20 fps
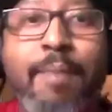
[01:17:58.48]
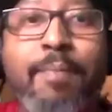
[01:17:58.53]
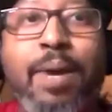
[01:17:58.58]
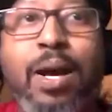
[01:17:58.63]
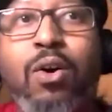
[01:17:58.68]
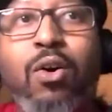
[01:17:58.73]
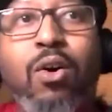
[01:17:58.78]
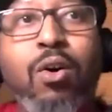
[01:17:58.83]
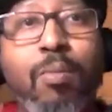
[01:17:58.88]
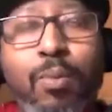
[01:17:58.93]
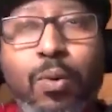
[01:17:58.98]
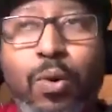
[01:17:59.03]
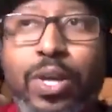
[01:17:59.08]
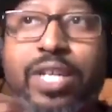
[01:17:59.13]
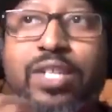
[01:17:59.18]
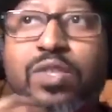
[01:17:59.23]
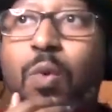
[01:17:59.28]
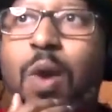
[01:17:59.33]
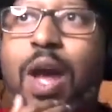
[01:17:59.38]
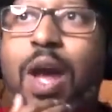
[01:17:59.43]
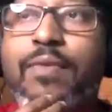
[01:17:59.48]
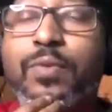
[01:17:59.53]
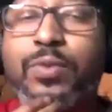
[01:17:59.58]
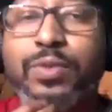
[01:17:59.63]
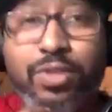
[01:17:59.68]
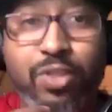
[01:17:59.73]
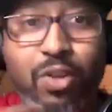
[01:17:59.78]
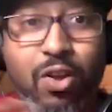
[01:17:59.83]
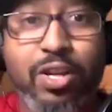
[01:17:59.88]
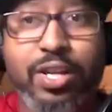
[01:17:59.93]
homeboy, his wife
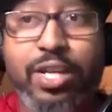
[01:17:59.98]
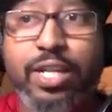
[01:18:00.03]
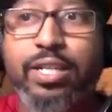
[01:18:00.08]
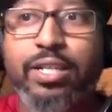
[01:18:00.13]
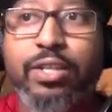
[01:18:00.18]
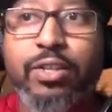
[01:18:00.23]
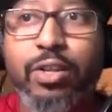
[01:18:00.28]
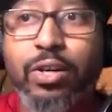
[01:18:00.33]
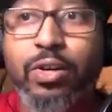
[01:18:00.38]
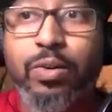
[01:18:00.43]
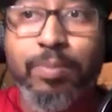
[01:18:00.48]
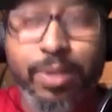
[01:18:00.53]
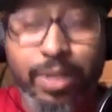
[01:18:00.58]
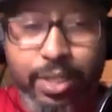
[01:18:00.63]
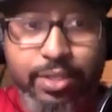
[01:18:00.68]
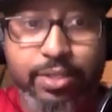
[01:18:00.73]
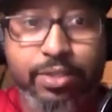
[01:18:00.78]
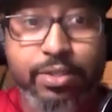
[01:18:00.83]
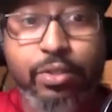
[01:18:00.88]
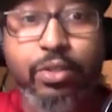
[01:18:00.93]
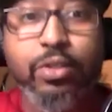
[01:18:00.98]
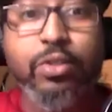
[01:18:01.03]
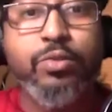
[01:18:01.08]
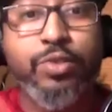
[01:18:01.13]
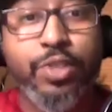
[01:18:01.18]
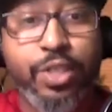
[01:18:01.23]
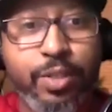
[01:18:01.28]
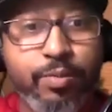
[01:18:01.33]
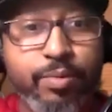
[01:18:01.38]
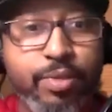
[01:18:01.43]
saw it, because
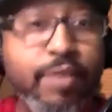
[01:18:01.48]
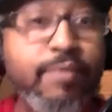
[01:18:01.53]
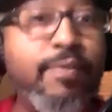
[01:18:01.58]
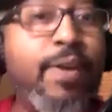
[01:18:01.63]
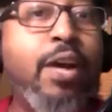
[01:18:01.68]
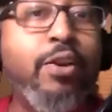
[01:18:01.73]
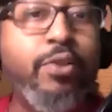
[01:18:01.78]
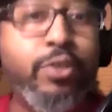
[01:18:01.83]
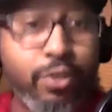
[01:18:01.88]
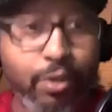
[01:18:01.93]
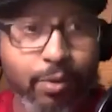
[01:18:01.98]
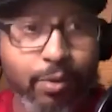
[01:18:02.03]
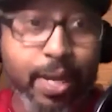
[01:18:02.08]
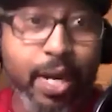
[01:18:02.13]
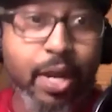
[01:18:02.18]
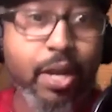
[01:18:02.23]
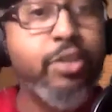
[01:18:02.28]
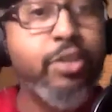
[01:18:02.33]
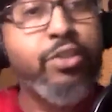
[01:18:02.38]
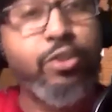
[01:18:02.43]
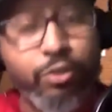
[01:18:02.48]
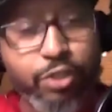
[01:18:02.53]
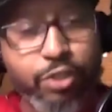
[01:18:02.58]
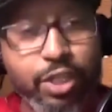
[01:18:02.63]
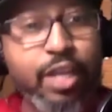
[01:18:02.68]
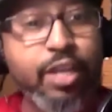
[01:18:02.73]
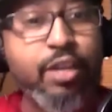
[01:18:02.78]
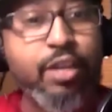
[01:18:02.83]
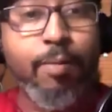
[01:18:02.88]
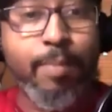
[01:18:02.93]
she values her marriage, so she
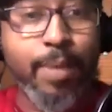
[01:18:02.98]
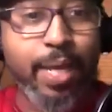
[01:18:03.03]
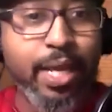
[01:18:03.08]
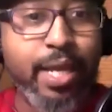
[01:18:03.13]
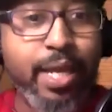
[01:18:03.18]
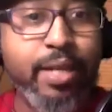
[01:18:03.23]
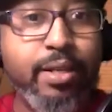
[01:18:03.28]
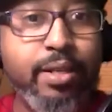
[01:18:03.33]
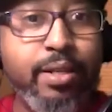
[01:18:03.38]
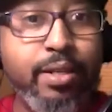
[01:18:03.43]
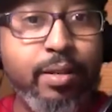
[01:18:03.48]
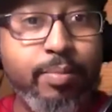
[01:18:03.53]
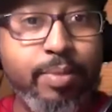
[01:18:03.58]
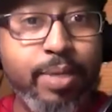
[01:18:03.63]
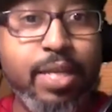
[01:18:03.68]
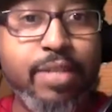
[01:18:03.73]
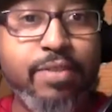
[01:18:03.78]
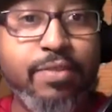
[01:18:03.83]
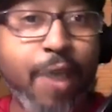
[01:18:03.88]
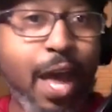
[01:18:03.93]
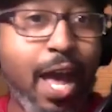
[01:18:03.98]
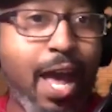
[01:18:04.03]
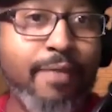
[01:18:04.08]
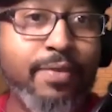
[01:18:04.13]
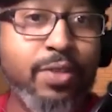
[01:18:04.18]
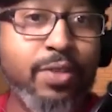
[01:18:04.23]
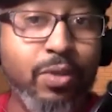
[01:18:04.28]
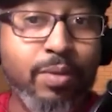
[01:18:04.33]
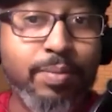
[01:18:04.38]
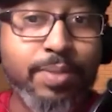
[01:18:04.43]
getting her man a PS5.
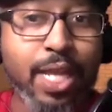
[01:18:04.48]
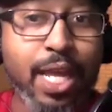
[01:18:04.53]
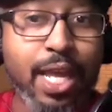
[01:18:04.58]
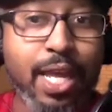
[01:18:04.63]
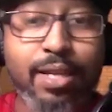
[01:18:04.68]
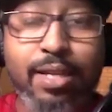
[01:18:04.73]
You know what I'm saying?